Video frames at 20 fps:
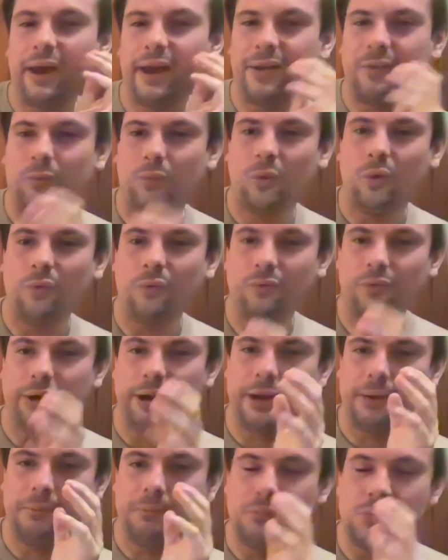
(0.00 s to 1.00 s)
and
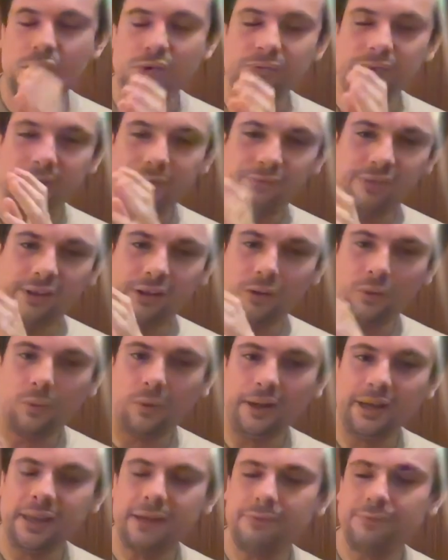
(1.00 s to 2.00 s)
Wolverine movie figure
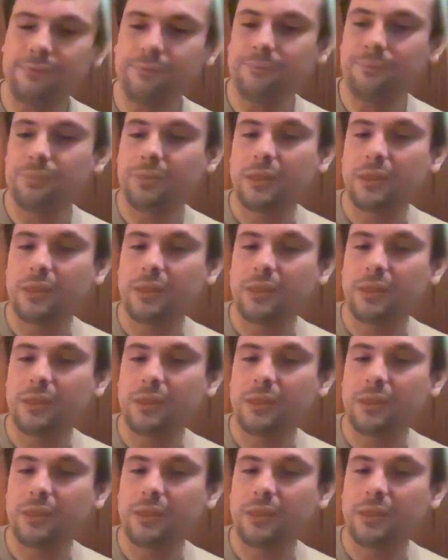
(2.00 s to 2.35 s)
wave.